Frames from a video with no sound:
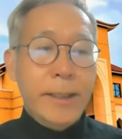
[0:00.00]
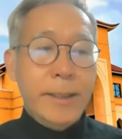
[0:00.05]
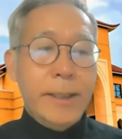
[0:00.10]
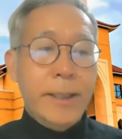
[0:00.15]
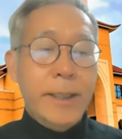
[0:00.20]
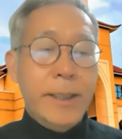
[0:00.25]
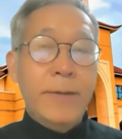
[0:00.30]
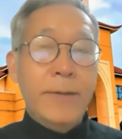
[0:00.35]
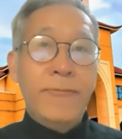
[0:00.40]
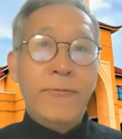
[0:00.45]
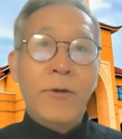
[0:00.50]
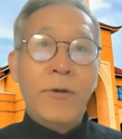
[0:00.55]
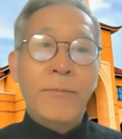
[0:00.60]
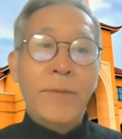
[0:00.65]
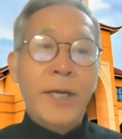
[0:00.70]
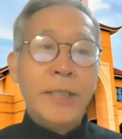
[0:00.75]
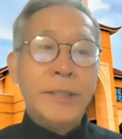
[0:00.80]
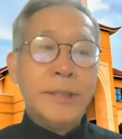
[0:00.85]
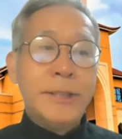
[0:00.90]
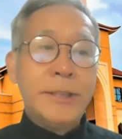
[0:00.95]
The
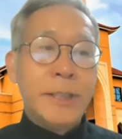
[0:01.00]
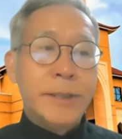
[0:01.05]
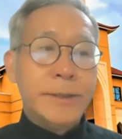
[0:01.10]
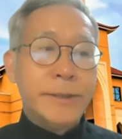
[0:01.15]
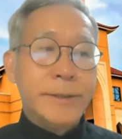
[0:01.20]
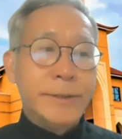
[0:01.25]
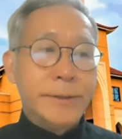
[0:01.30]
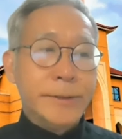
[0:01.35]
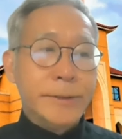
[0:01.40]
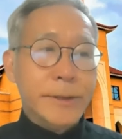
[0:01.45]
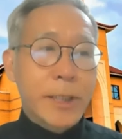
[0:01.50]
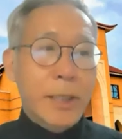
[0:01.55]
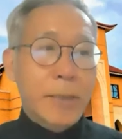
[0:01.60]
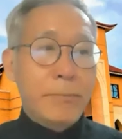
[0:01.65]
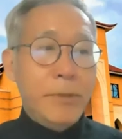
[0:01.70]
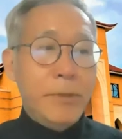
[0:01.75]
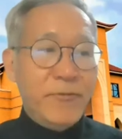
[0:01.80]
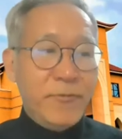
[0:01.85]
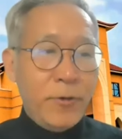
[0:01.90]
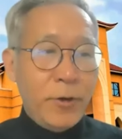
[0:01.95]
formation
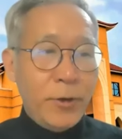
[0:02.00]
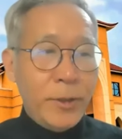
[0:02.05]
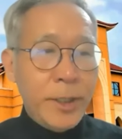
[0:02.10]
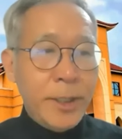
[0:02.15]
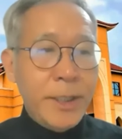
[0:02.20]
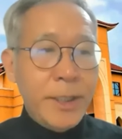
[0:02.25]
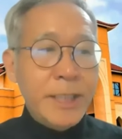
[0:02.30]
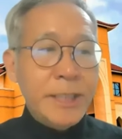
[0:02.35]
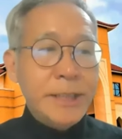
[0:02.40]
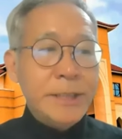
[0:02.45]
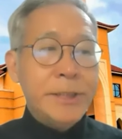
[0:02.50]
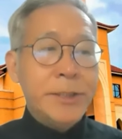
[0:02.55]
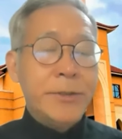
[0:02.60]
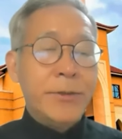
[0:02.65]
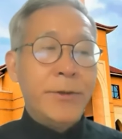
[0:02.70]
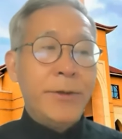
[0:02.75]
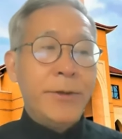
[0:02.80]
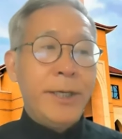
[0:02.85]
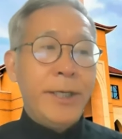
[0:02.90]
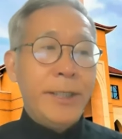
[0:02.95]
before the
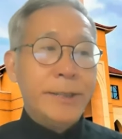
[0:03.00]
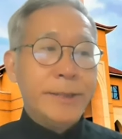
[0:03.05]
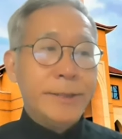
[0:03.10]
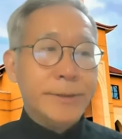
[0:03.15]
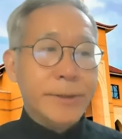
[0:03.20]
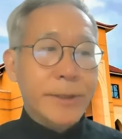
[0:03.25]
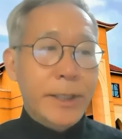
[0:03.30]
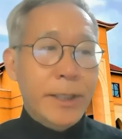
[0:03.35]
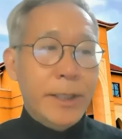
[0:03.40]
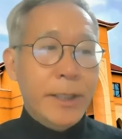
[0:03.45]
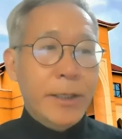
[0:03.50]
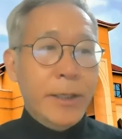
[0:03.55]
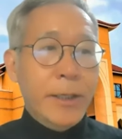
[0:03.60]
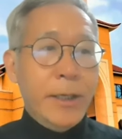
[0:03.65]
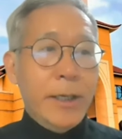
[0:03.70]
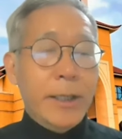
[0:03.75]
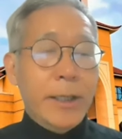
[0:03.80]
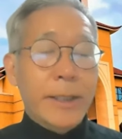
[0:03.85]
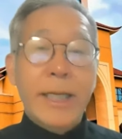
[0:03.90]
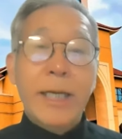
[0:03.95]
digital age,
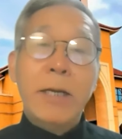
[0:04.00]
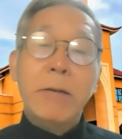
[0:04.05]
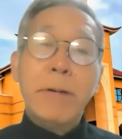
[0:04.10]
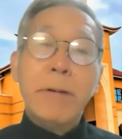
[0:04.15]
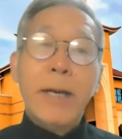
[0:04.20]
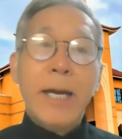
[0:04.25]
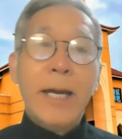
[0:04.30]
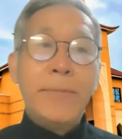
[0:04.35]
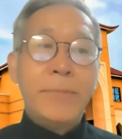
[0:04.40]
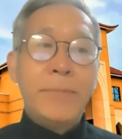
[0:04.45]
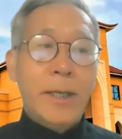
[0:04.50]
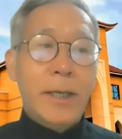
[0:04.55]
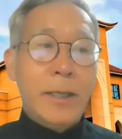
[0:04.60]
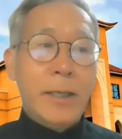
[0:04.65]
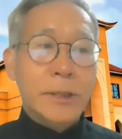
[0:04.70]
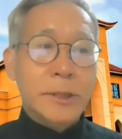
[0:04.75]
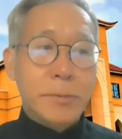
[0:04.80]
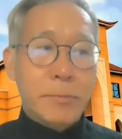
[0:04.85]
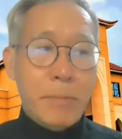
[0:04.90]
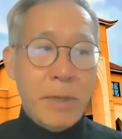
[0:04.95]
they don't have
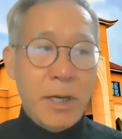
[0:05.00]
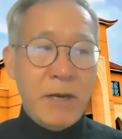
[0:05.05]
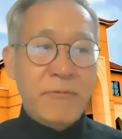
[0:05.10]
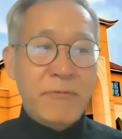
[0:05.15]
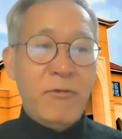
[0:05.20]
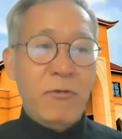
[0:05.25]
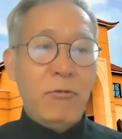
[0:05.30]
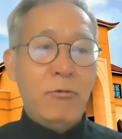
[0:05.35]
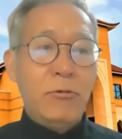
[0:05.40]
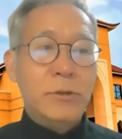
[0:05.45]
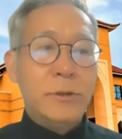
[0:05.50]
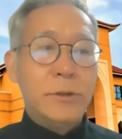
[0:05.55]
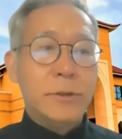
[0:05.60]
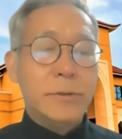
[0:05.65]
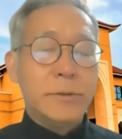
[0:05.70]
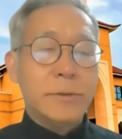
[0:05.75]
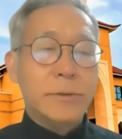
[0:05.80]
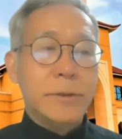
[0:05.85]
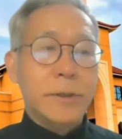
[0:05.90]
smartphones.